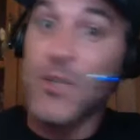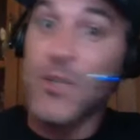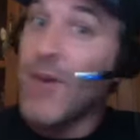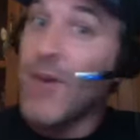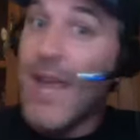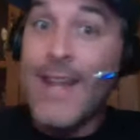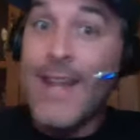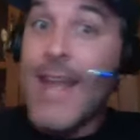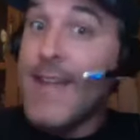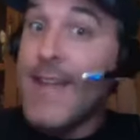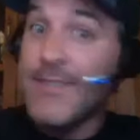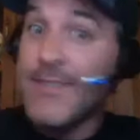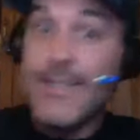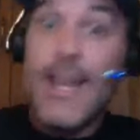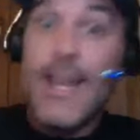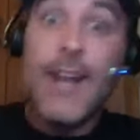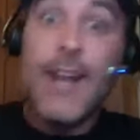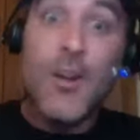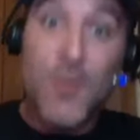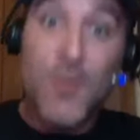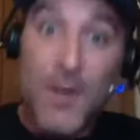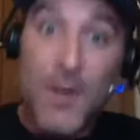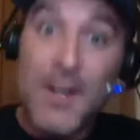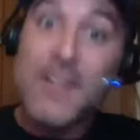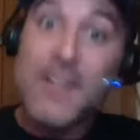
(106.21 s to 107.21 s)
And that's not a
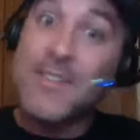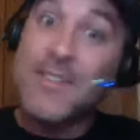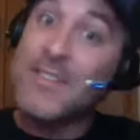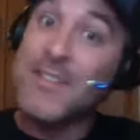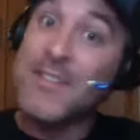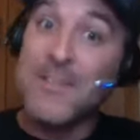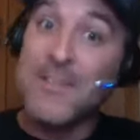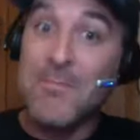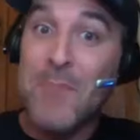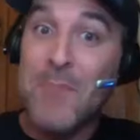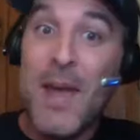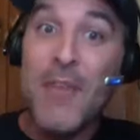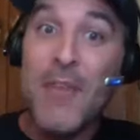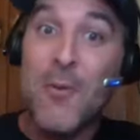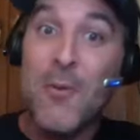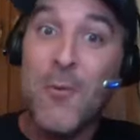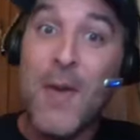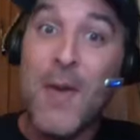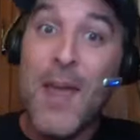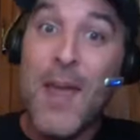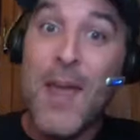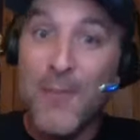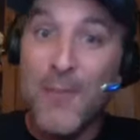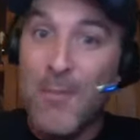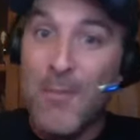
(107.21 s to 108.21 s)
criticism, by the way.
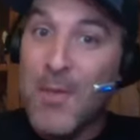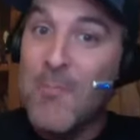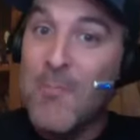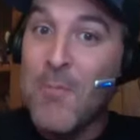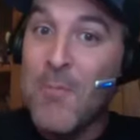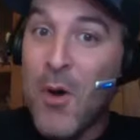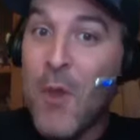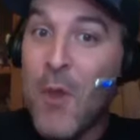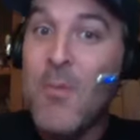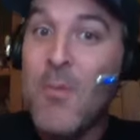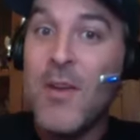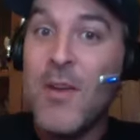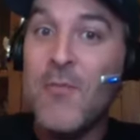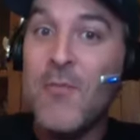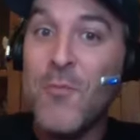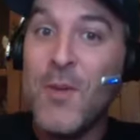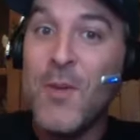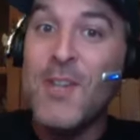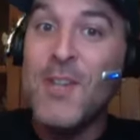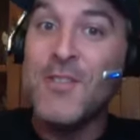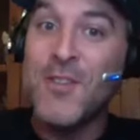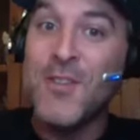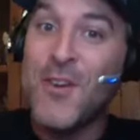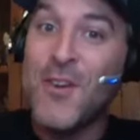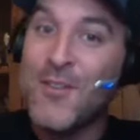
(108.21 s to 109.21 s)
From the moment we
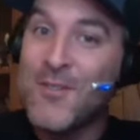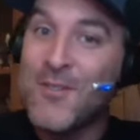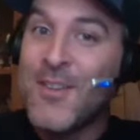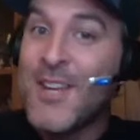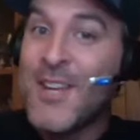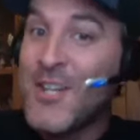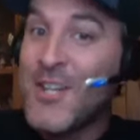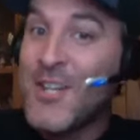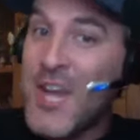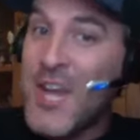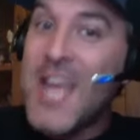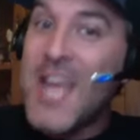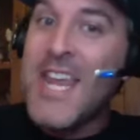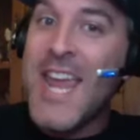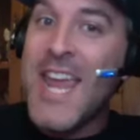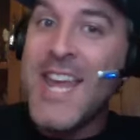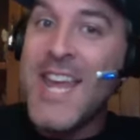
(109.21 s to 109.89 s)
saw J.K.